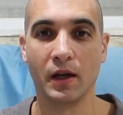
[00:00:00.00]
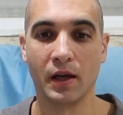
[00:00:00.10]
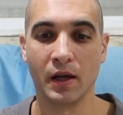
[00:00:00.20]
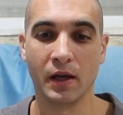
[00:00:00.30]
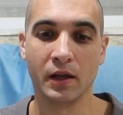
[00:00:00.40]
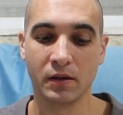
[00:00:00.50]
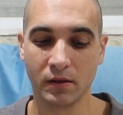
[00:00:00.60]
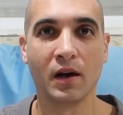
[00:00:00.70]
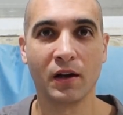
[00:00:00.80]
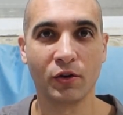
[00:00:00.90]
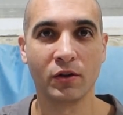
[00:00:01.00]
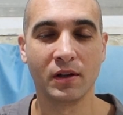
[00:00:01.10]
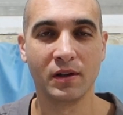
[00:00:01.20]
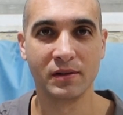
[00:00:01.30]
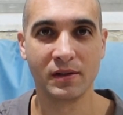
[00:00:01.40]
and
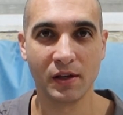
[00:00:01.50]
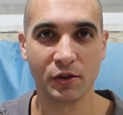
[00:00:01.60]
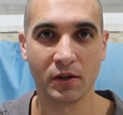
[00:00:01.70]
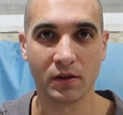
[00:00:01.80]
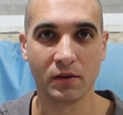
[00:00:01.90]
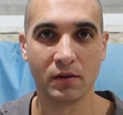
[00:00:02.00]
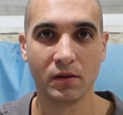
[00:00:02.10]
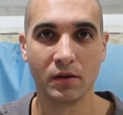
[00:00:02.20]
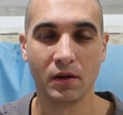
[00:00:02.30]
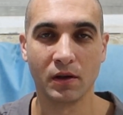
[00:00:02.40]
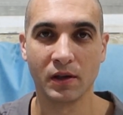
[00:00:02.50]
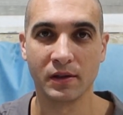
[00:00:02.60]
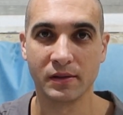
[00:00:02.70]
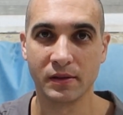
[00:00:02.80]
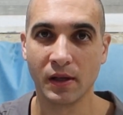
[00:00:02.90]
rationalization
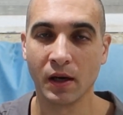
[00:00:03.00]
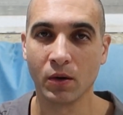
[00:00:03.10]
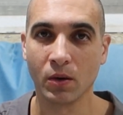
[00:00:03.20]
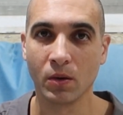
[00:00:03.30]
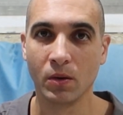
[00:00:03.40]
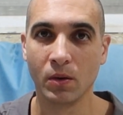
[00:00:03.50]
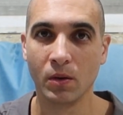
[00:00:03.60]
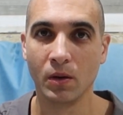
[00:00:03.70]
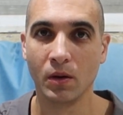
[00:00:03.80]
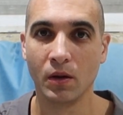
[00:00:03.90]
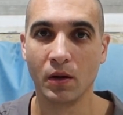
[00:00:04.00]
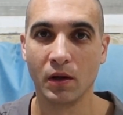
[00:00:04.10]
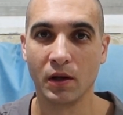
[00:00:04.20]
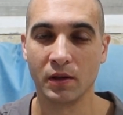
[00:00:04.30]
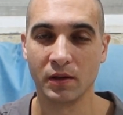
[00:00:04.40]
against terror,
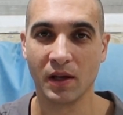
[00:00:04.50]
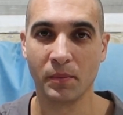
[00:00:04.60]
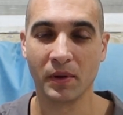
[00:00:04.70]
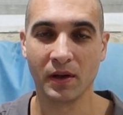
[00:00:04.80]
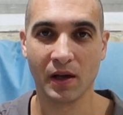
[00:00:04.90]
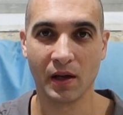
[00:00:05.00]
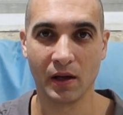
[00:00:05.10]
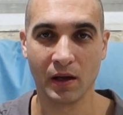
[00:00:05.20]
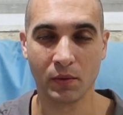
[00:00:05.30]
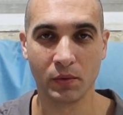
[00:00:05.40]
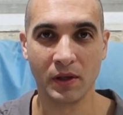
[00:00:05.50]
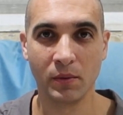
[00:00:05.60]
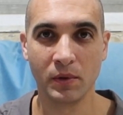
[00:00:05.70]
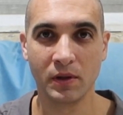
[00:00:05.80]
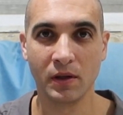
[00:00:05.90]
and keeping
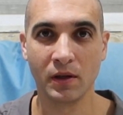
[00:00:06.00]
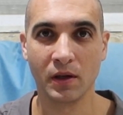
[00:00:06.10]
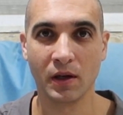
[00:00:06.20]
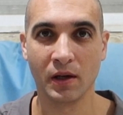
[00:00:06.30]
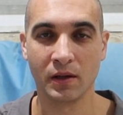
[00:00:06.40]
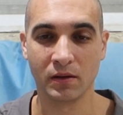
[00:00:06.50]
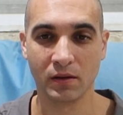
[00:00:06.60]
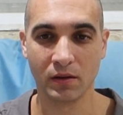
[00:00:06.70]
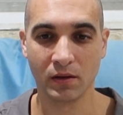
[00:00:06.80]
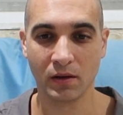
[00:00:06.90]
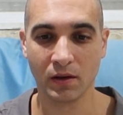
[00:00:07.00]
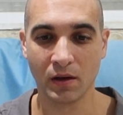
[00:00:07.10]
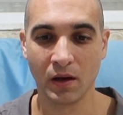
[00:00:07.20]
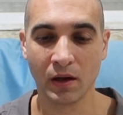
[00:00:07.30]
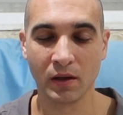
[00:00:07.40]
equanimity and
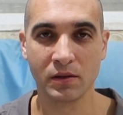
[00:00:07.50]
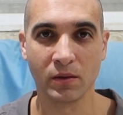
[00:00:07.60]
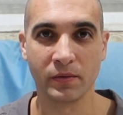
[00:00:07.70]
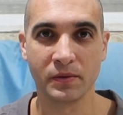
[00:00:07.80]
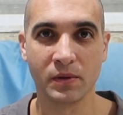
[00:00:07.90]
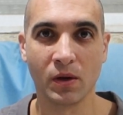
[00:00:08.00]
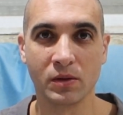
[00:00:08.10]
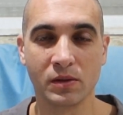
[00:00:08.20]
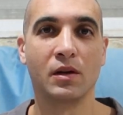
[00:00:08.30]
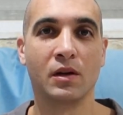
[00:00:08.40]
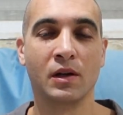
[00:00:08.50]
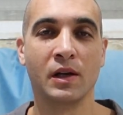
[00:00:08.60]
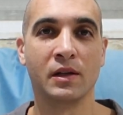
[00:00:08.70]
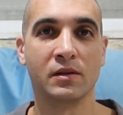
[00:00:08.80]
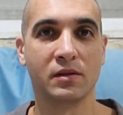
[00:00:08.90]
clearness of thoughts
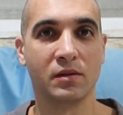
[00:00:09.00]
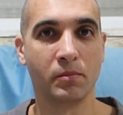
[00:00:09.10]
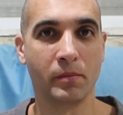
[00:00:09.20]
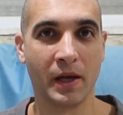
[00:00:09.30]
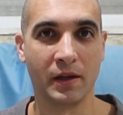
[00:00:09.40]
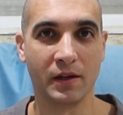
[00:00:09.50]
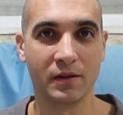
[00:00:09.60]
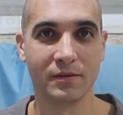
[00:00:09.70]
against panic.